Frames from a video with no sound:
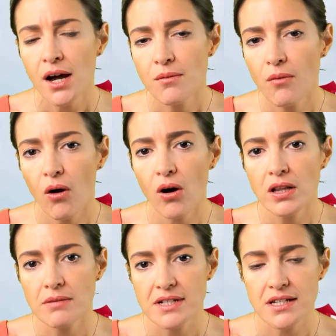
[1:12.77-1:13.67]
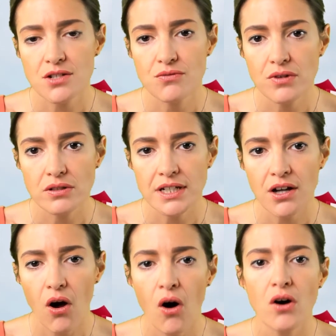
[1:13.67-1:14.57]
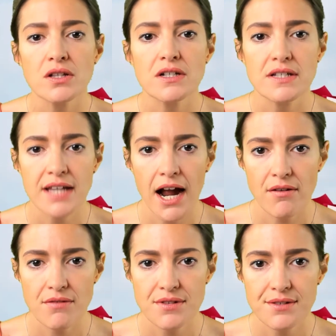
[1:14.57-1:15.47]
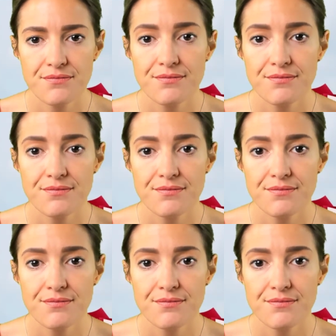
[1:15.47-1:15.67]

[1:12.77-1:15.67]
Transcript: more limited ruling on tariffs.